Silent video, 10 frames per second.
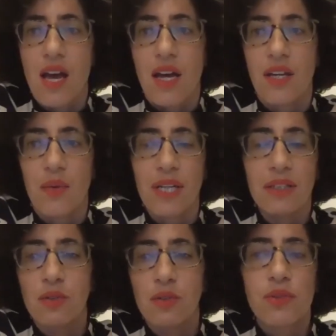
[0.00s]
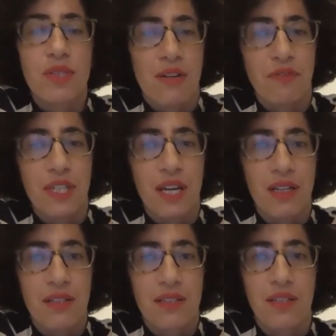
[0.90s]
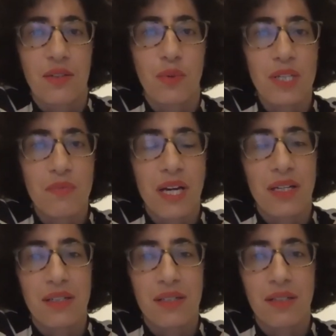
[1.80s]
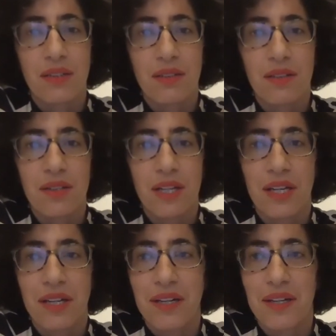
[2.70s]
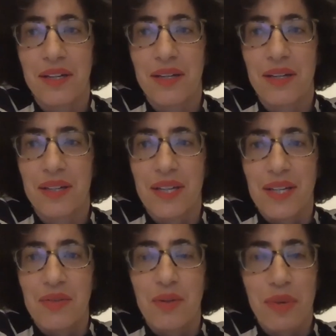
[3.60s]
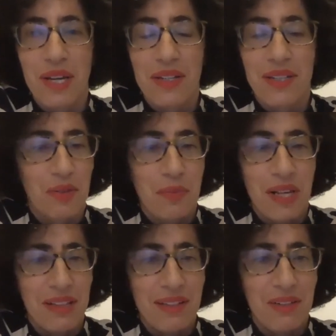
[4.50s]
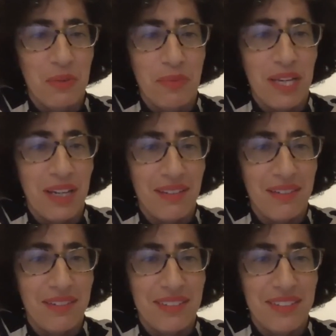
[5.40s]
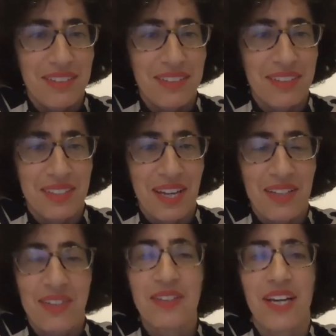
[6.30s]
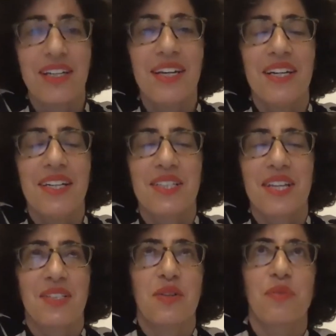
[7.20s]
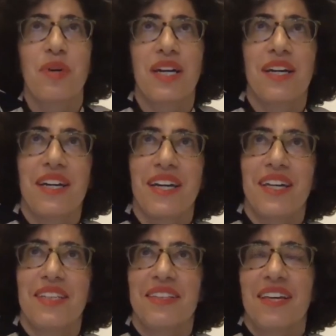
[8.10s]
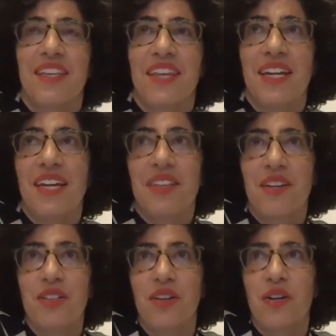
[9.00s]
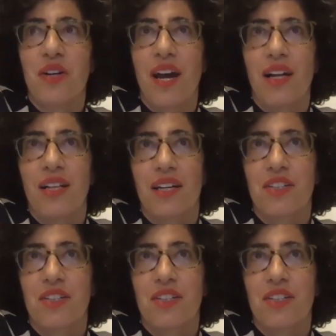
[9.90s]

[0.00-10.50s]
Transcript: and i wanted to do something else it was my little uh, rebe uh, rebellion no mered yes, yeah okay yeah so uh, and uh, then i thought okay uh,